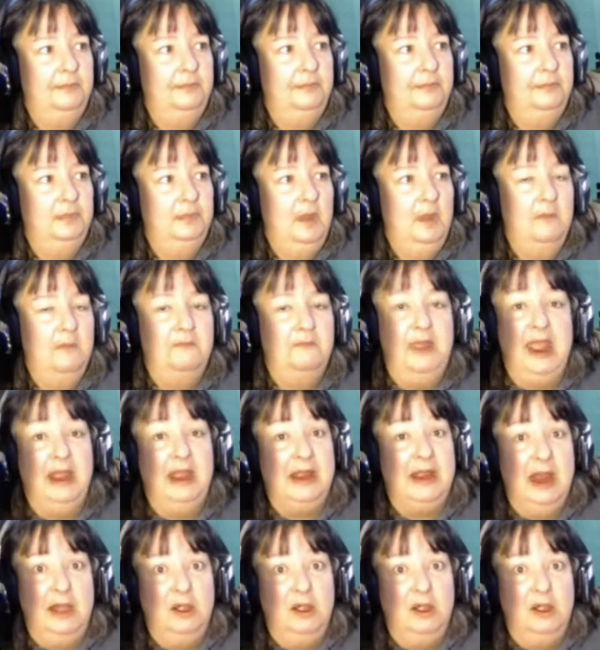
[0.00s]
back on
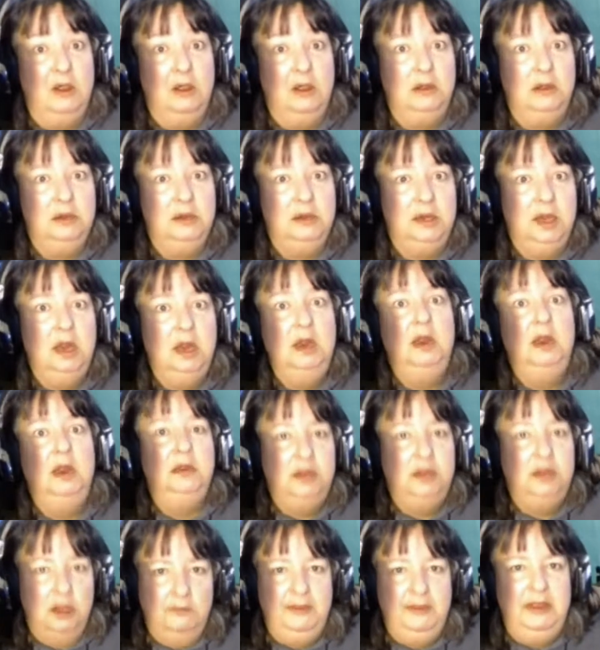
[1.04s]
earth, they'll
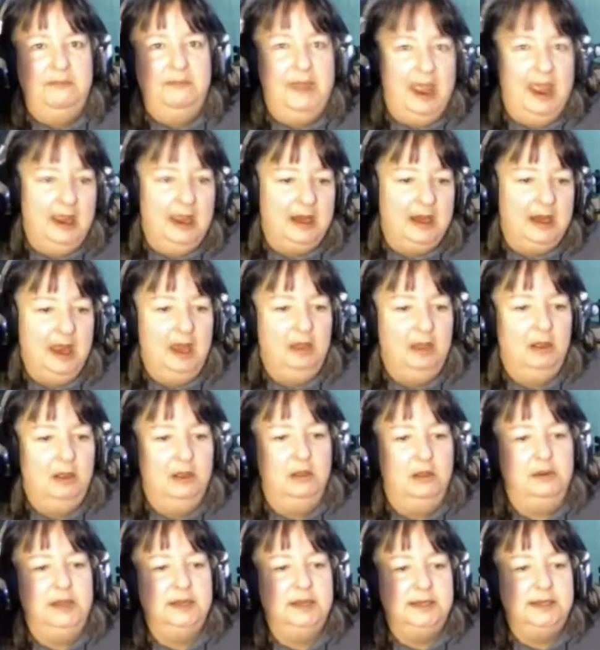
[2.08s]
be back on earth.
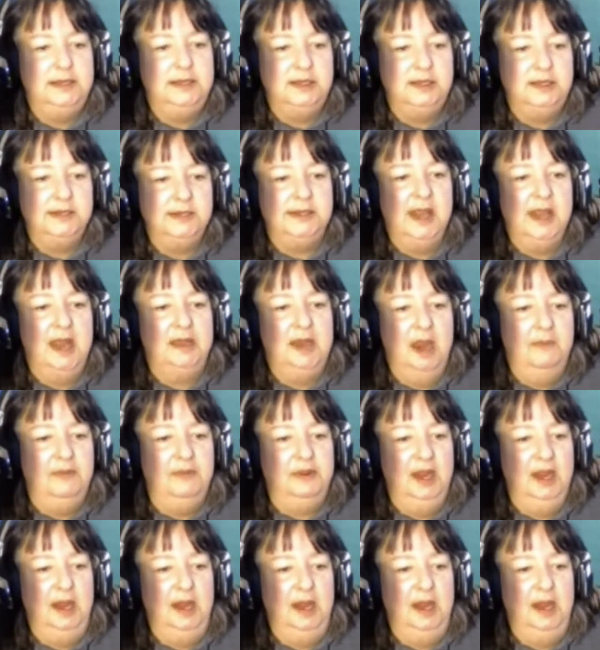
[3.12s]
It's just that type of thing.